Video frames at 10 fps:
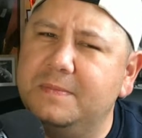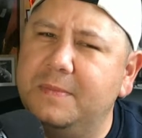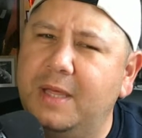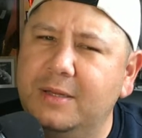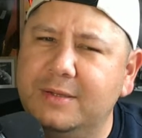
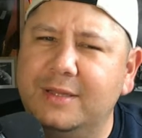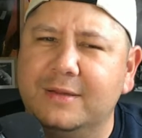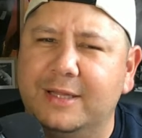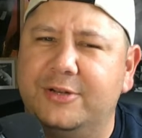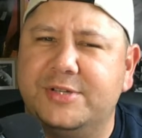I don't think the
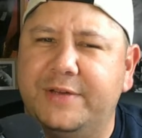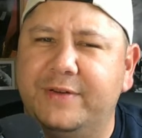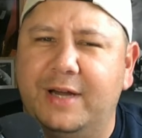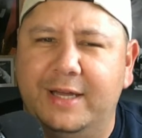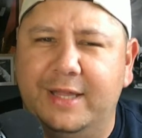Lakers have a
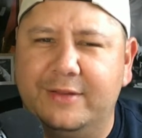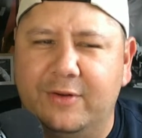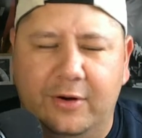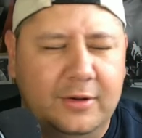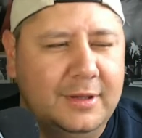guy that
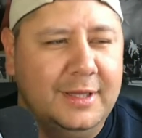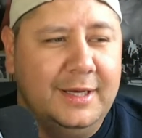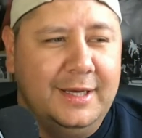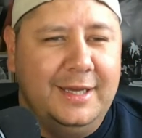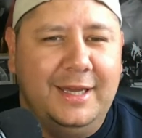tall.
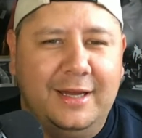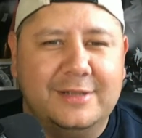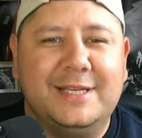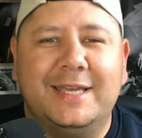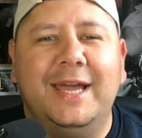I
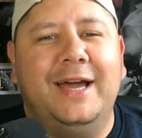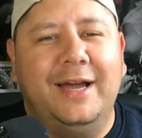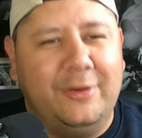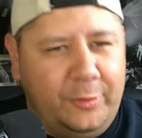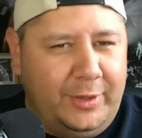was like, yeah,
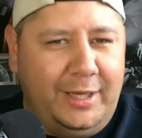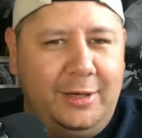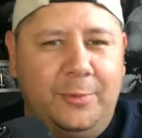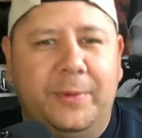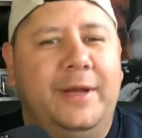I created
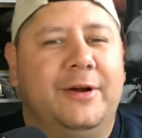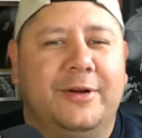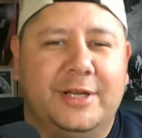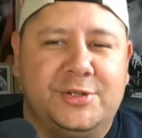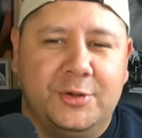a player,
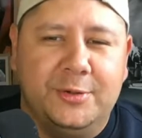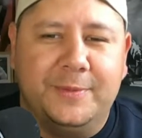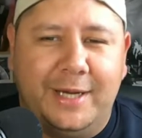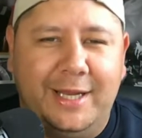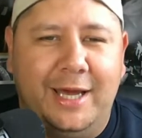and I showed him
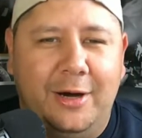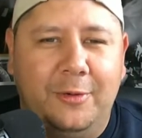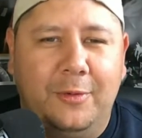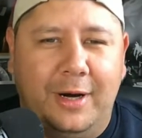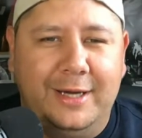kind of
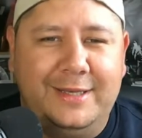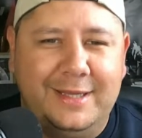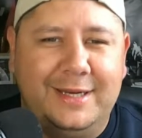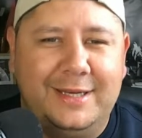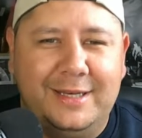how I
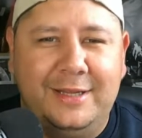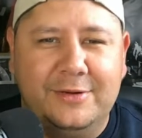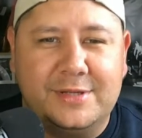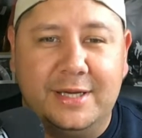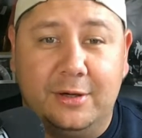did it. And he
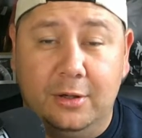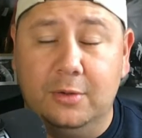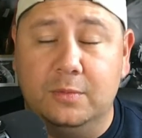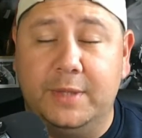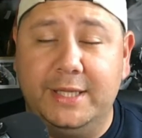was like,
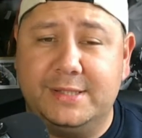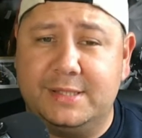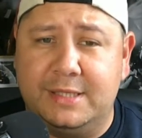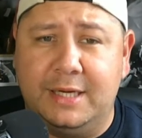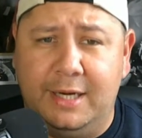oh, that's
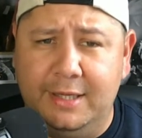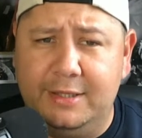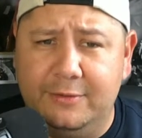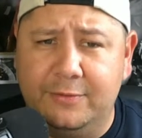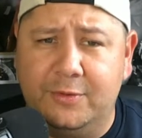
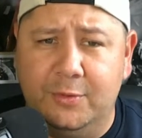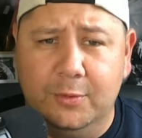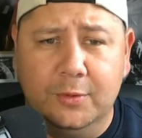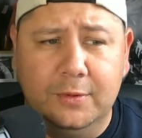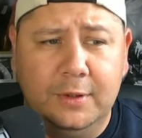kind of
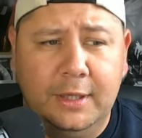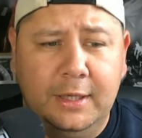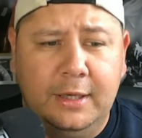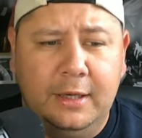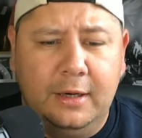cool.
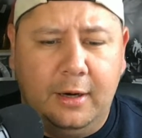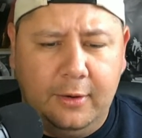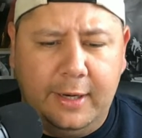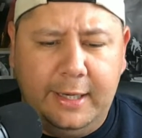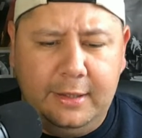All
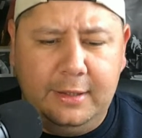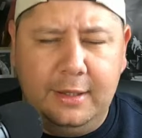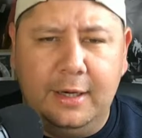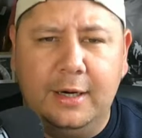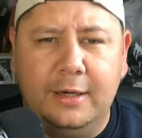right.
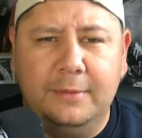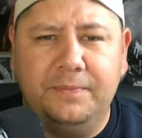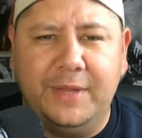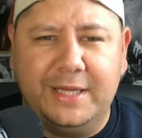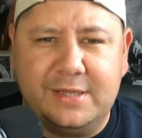
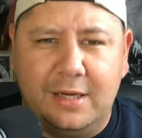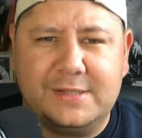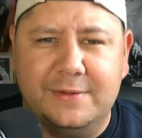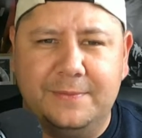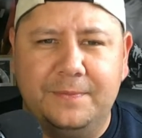That's
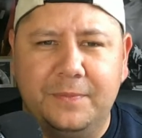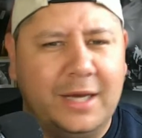awesome.